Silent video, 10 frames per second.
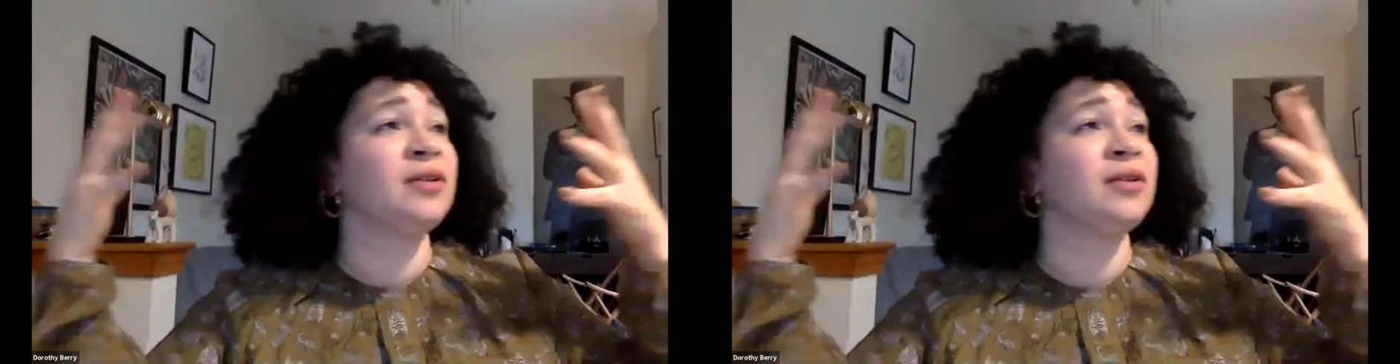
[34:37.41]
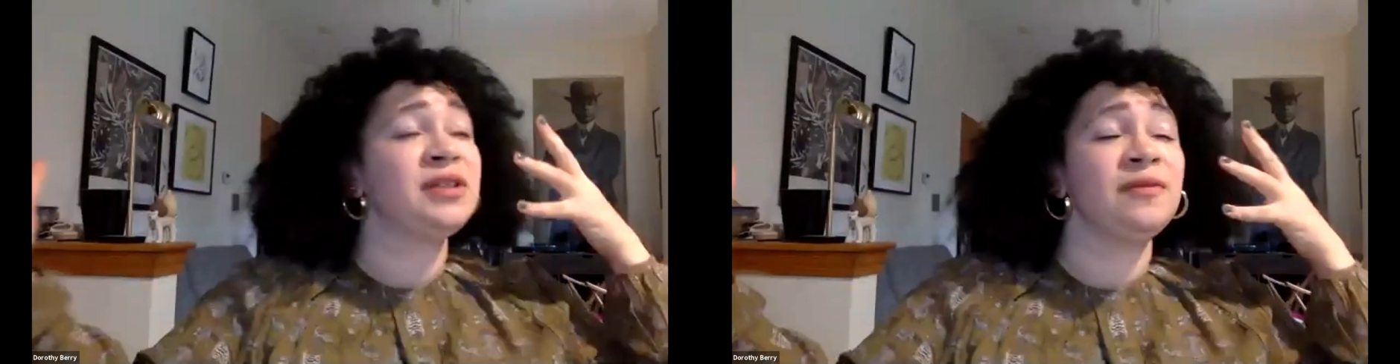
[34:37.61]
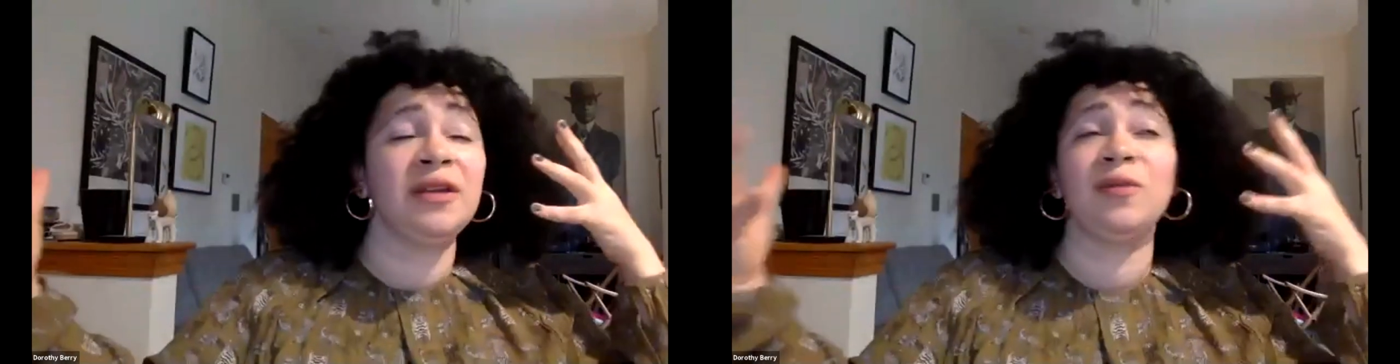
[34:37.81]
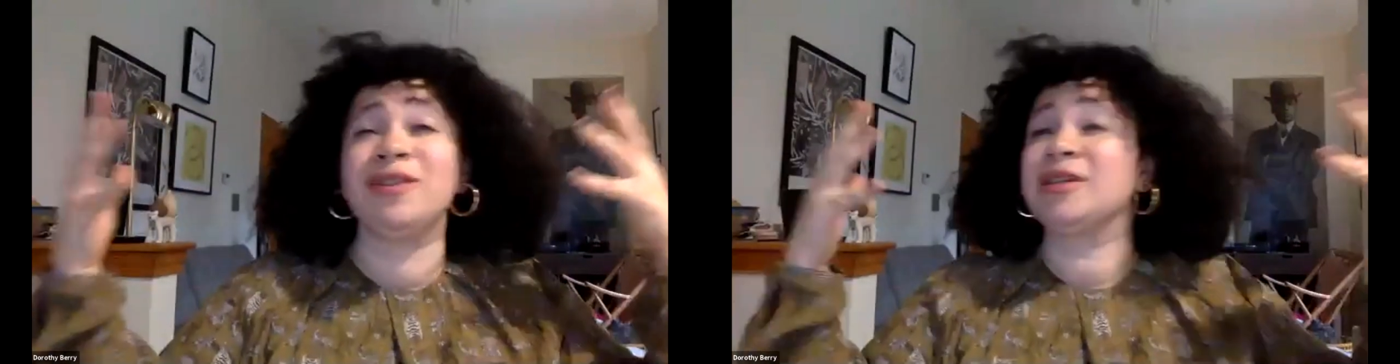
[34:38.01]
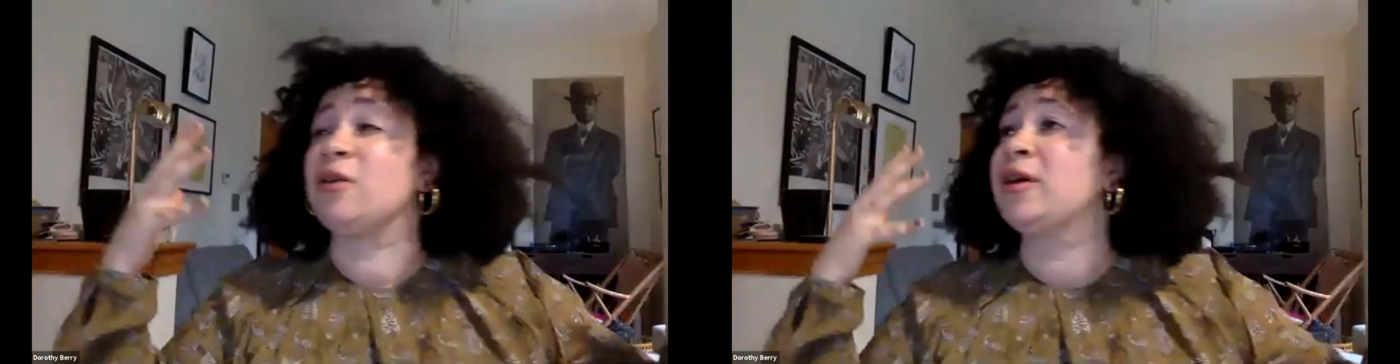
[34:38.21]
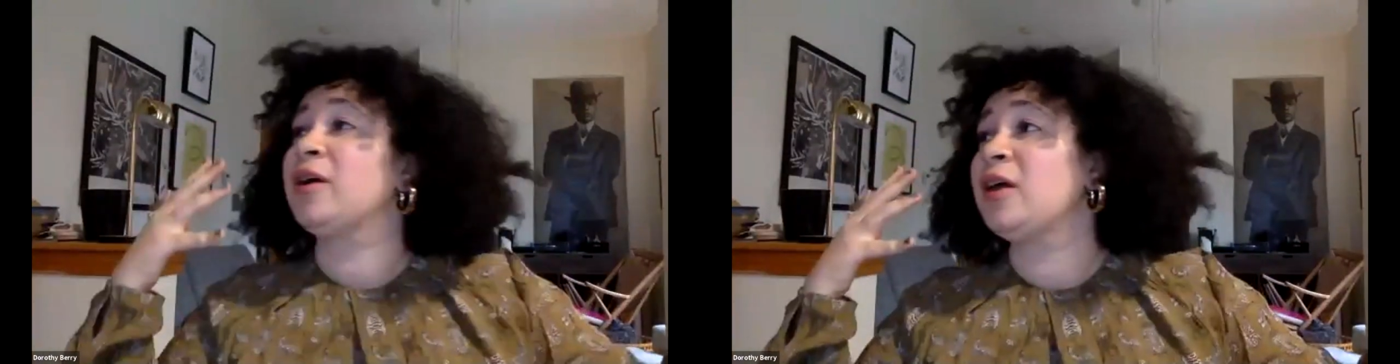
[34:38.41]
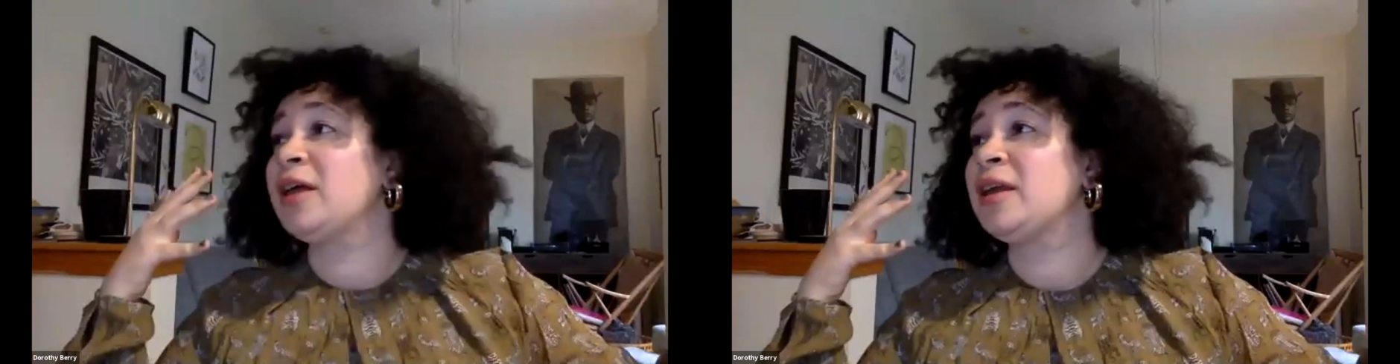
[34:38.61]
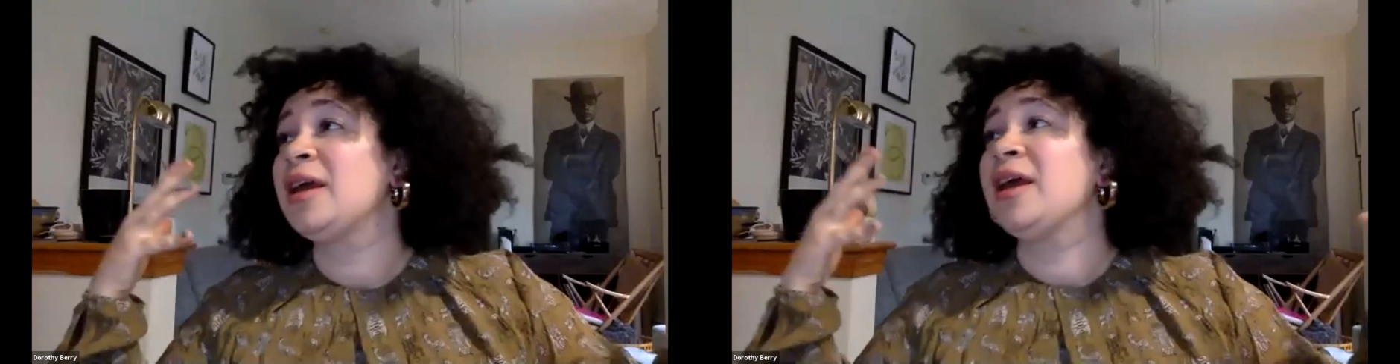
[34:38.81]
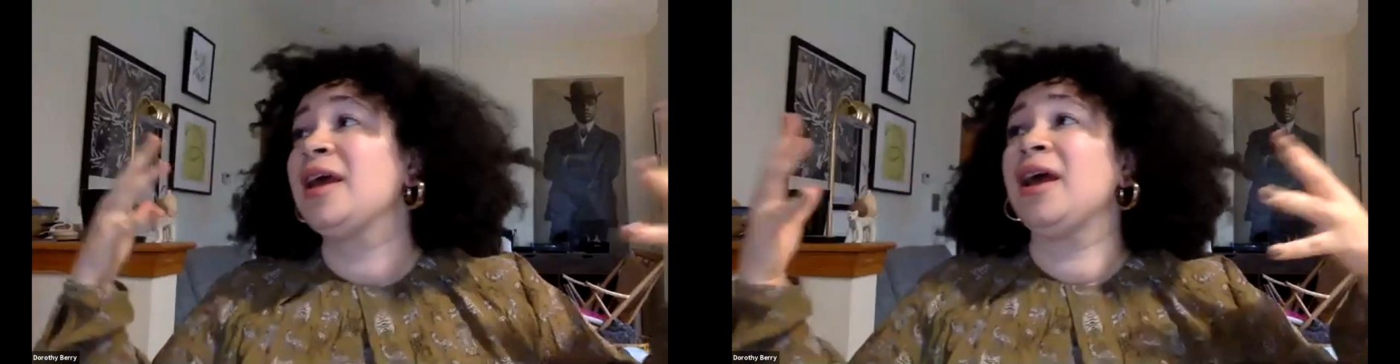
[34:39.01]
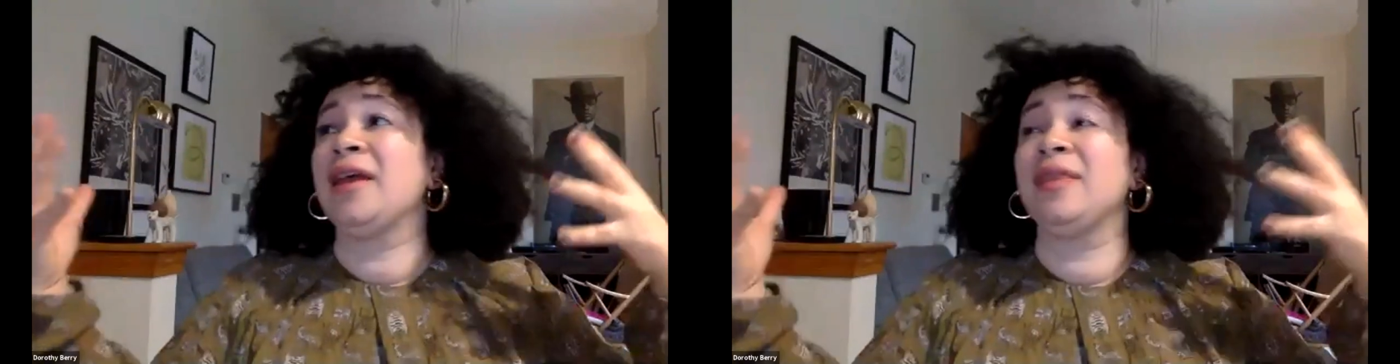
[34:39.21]
inclusivity, what's going on,
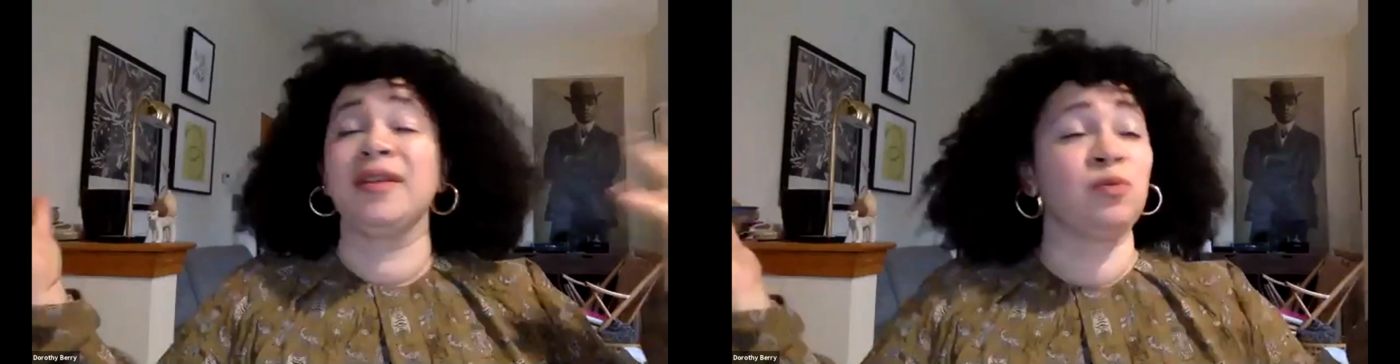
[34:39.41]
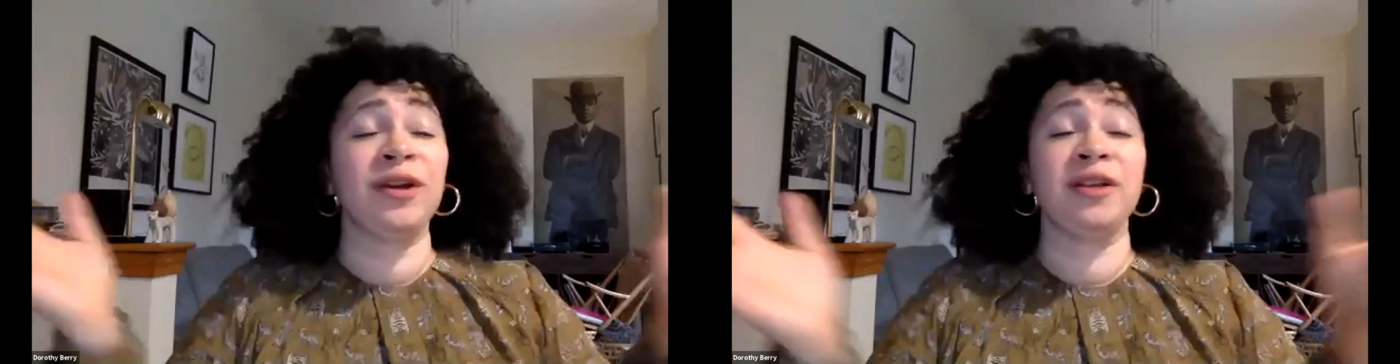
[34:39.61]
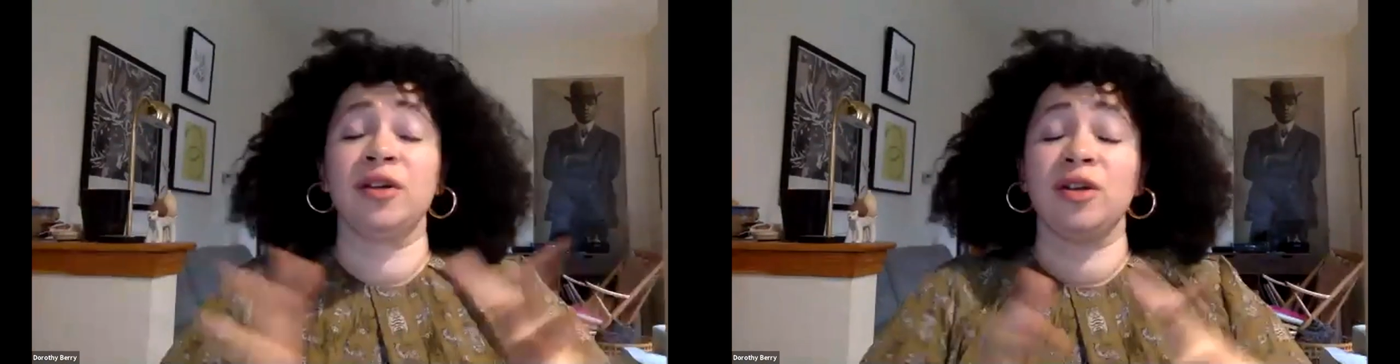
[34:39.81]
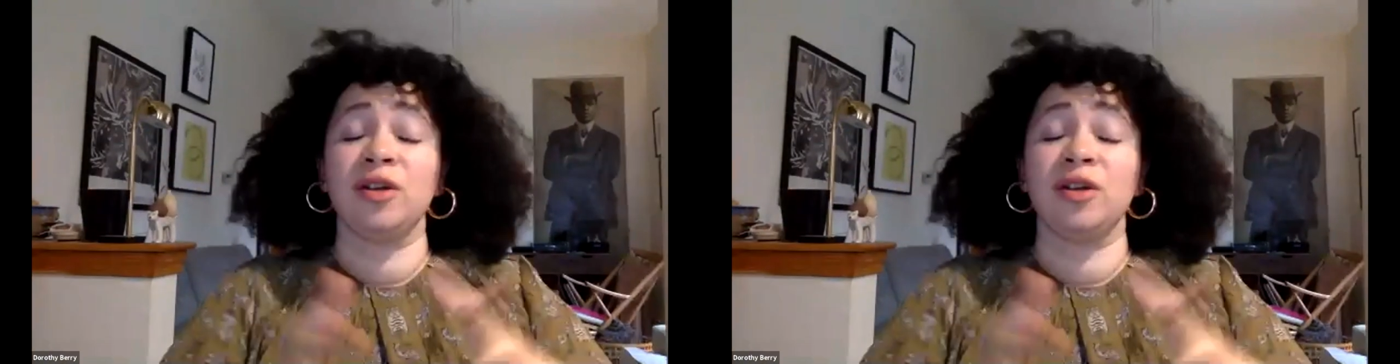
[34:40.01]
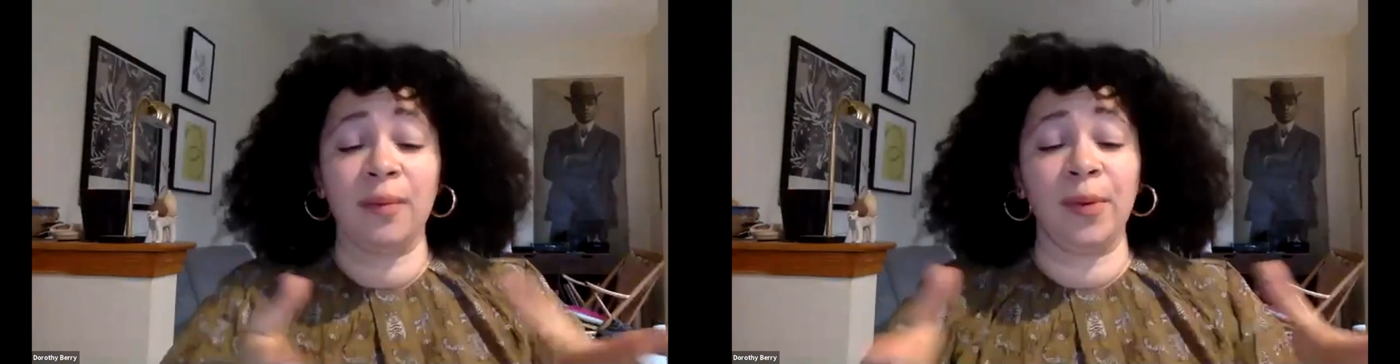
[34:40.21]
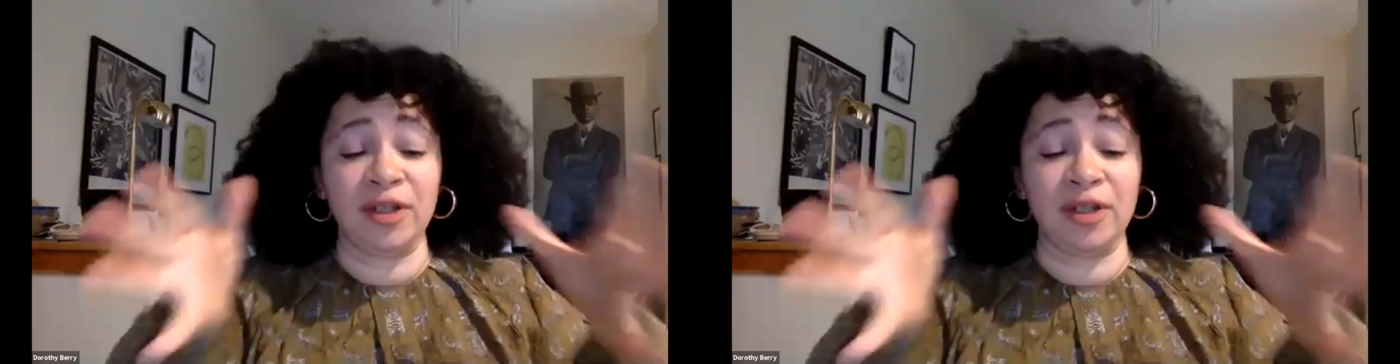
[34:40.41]
and what is our job?